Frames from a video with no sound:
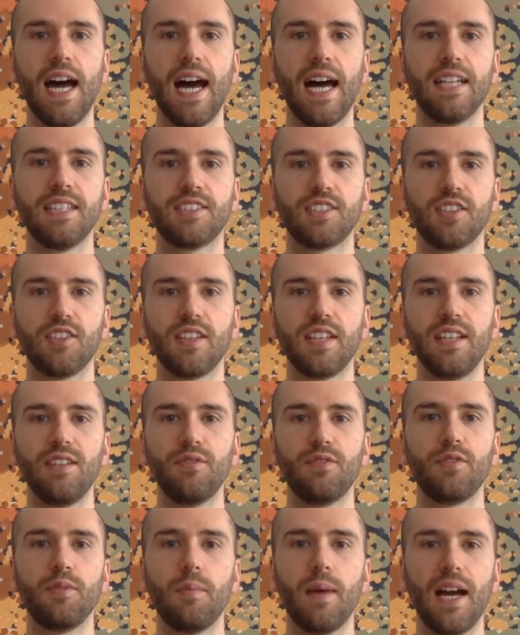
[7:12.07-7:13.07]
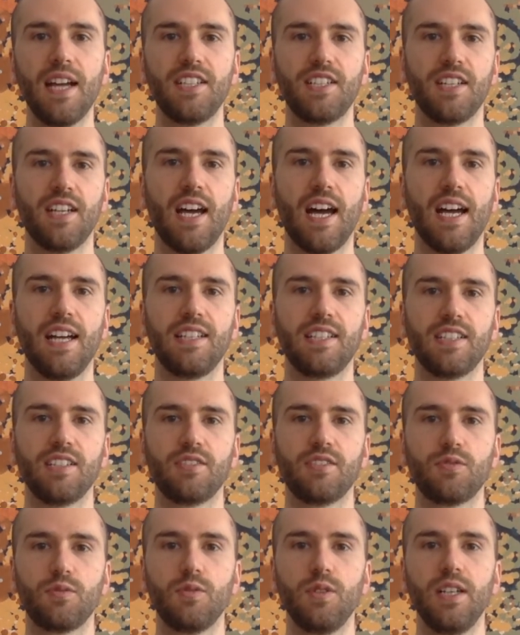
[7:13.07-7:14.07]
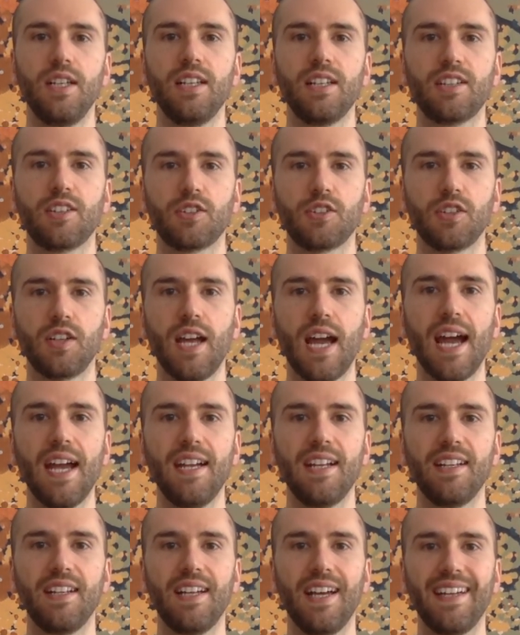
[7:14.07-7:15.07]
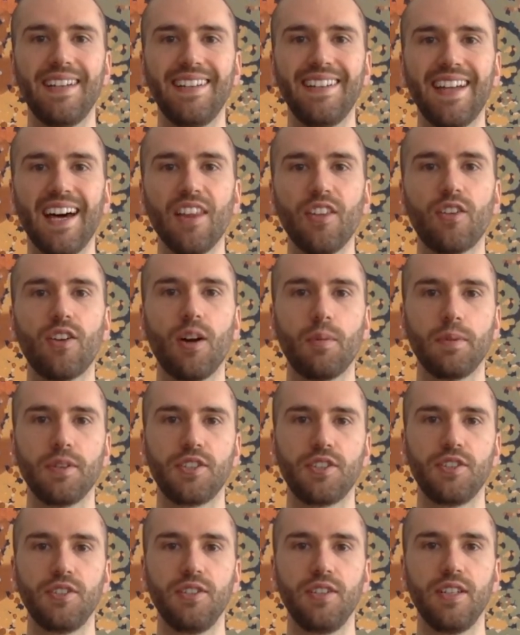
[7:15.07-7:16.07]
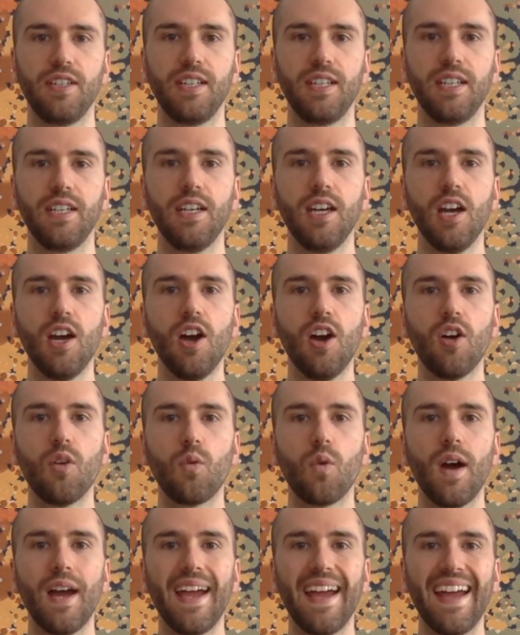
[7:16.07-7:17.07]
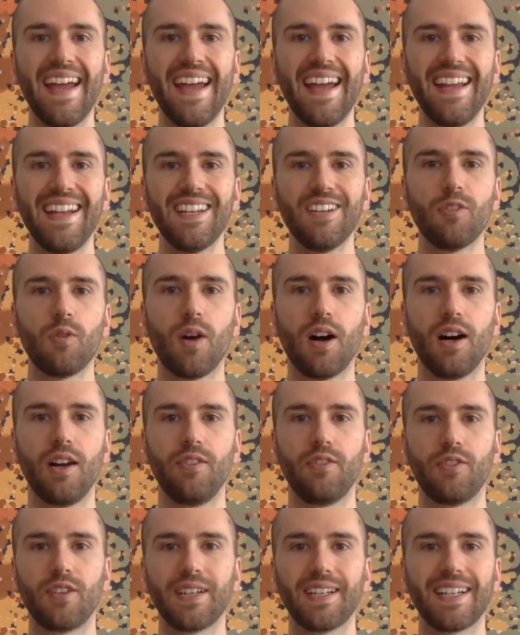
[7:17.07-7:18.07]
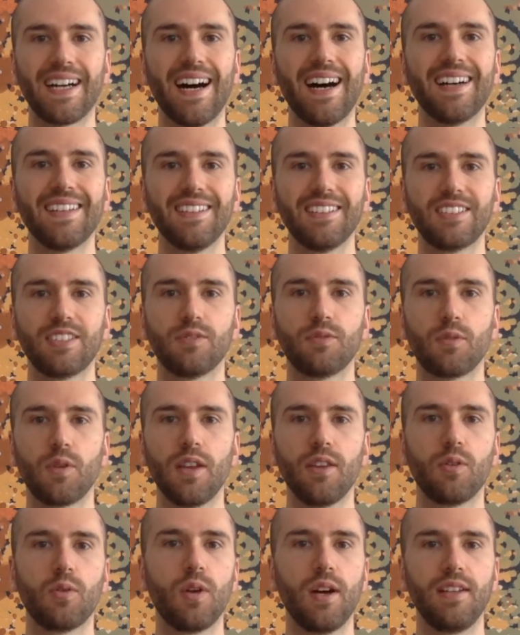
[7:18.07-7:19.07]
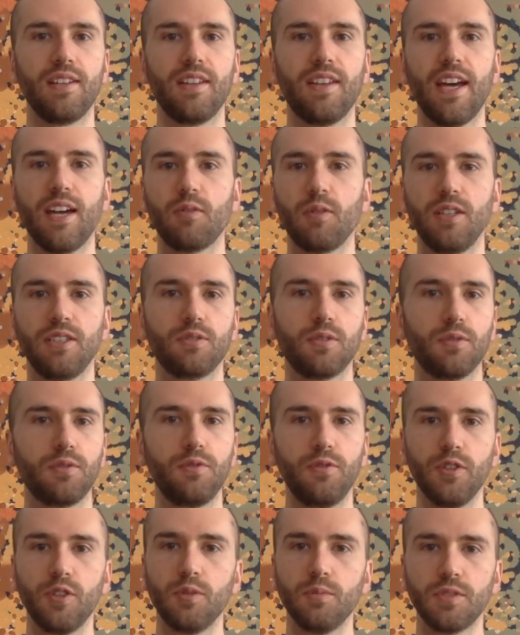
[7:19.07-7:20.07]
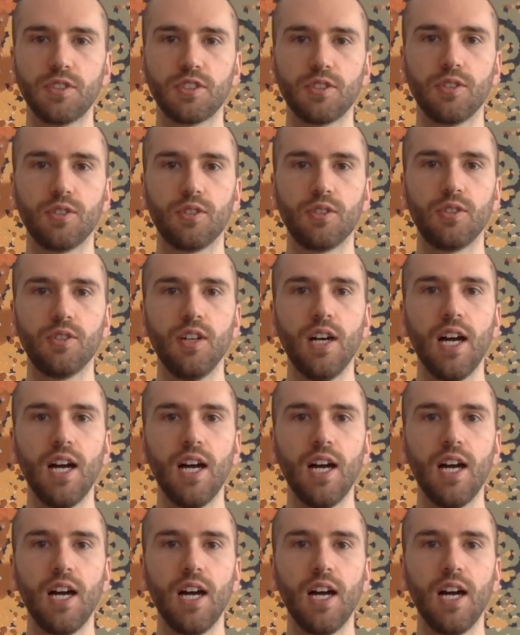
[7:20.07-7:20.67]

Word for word: And so the information age has really created another opportunity where anyone, regardless of whether they went to a film school,